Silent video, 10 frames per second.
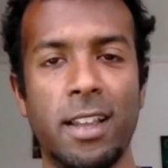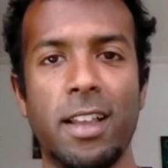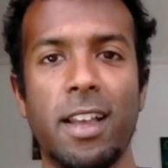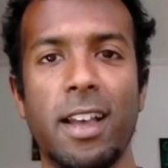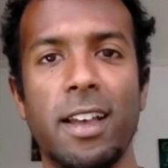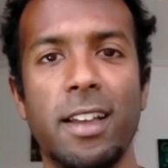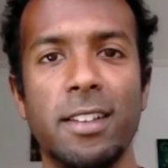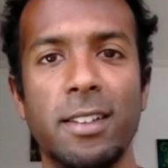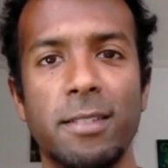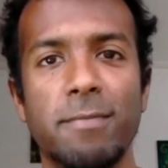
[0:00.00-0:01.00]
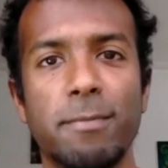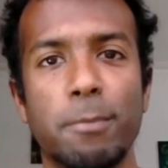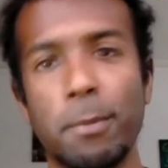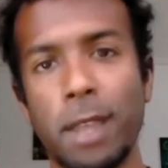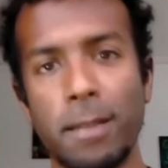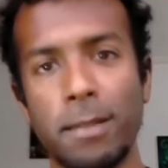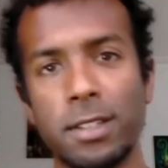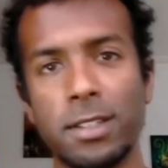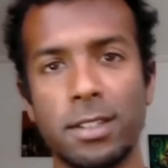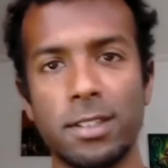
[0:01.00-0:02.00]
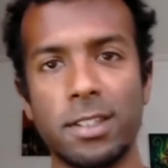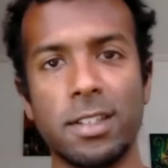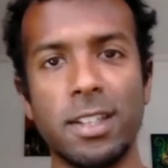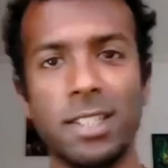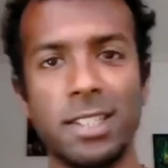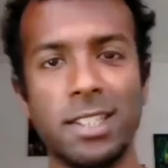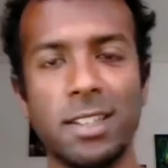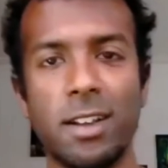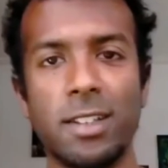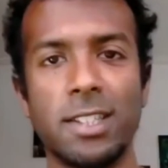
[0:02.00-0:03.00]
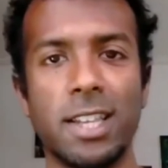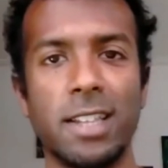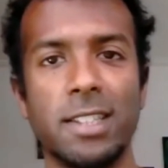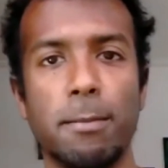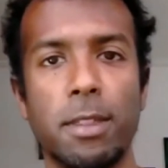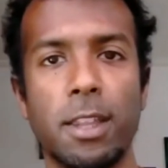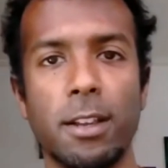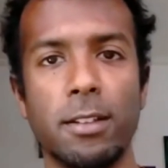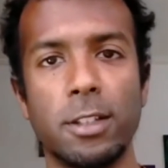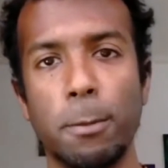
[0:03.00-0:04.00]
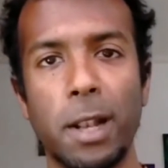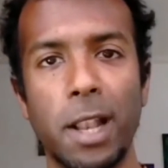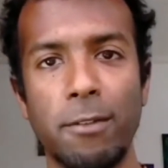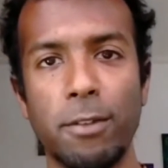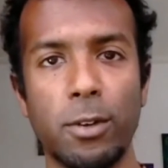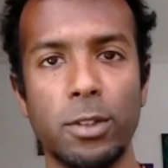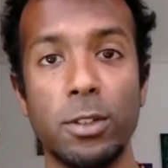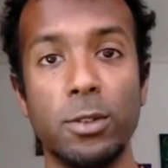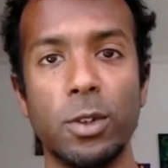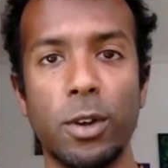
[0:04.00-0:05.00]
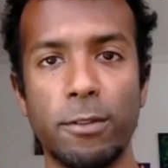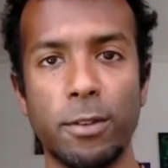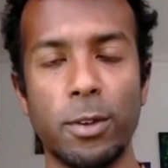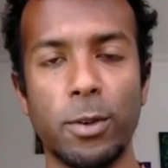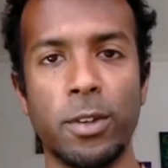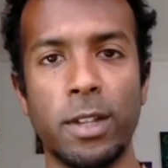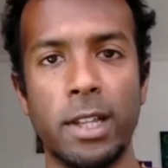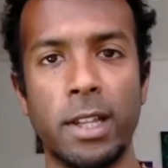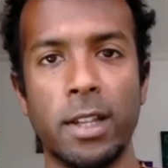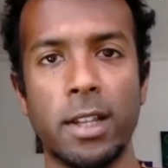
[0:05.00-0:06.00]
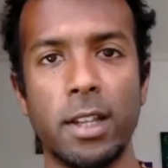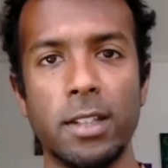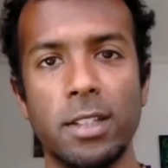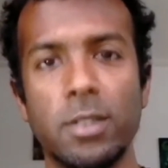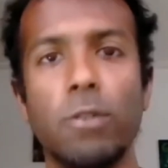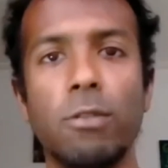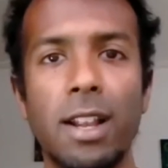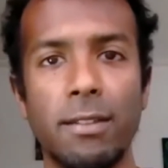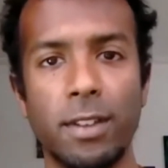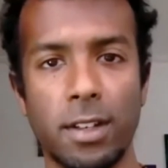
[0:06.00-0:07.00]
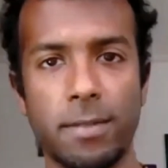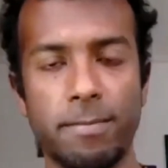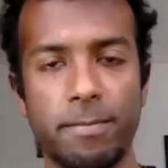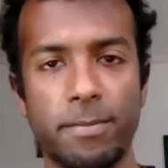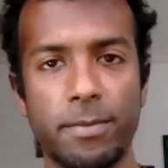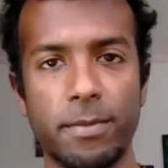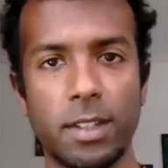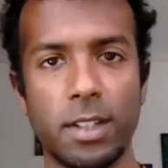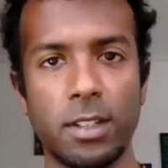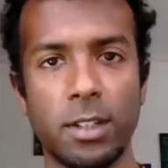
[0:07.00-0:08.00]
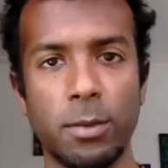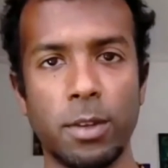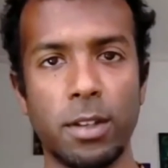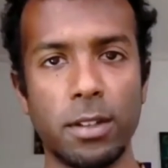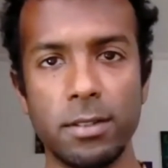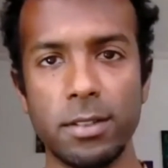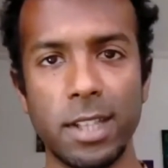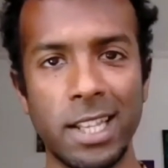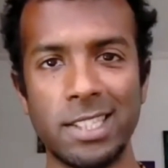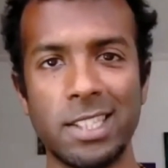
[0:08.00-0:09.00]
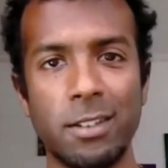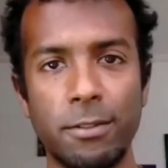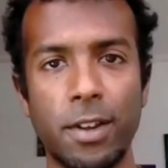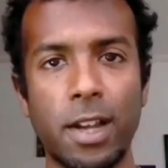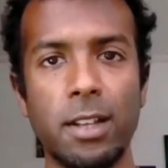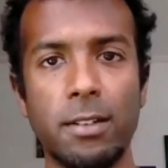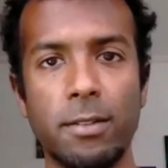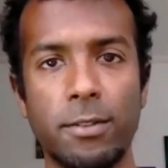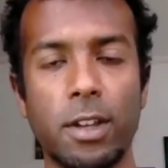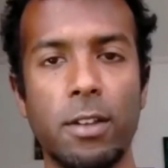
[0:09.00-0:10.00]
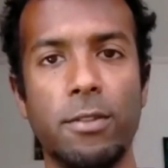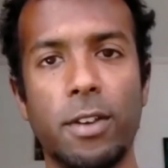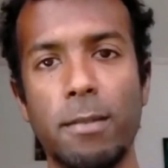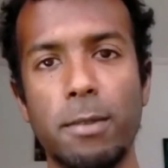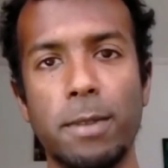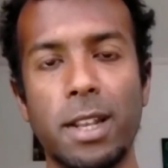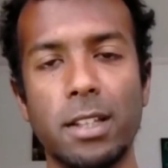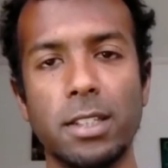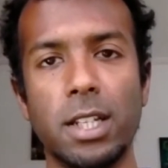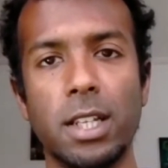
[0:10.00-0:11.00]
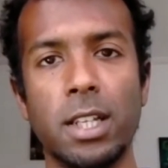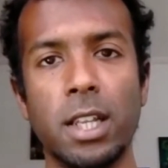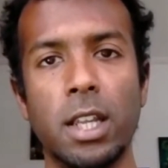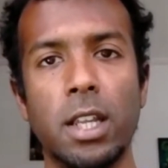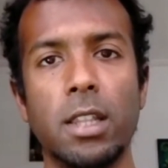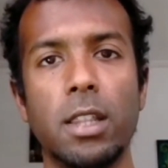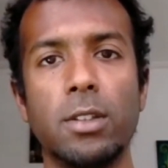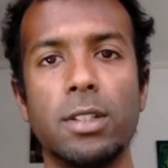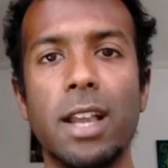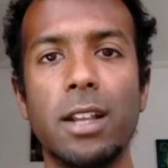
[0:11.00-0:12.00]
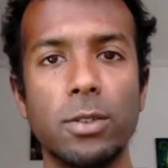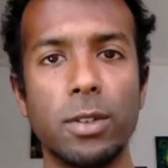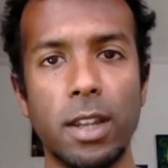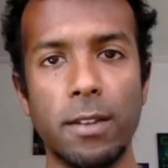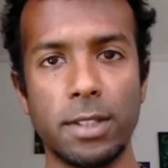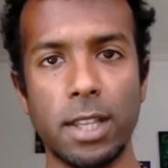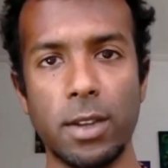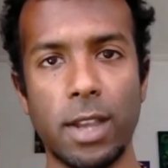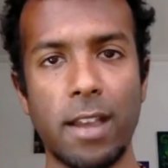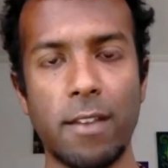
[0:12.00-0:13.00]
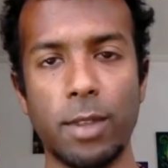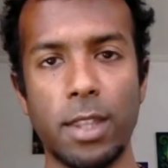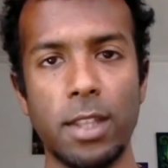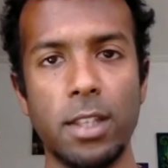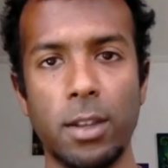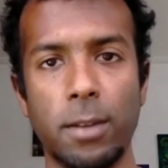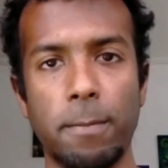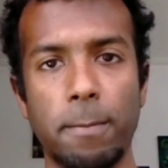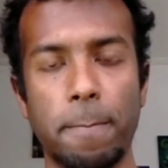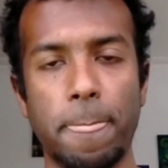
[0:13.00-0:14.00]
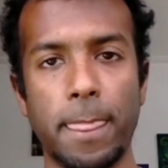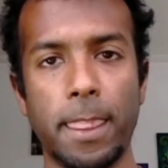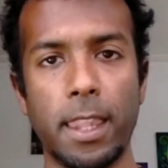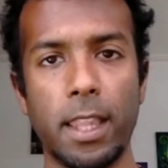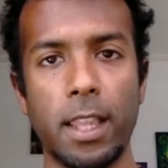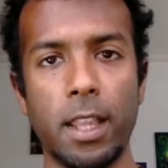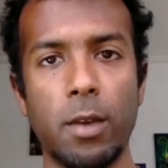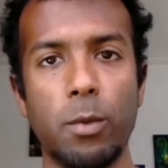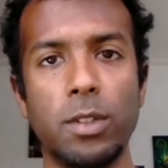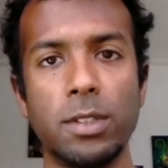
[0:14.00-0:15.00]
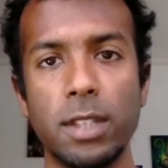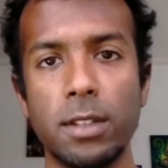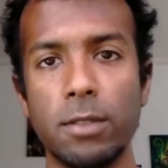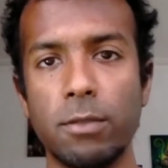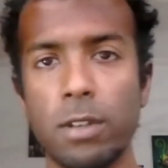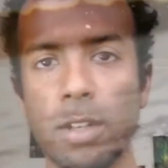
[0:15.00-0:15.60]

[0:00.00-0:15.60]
And perhaps society discards it as something too playful or too joyful or just not relevant to its confinement. But actually, those natural gifts that you have within you, once they're really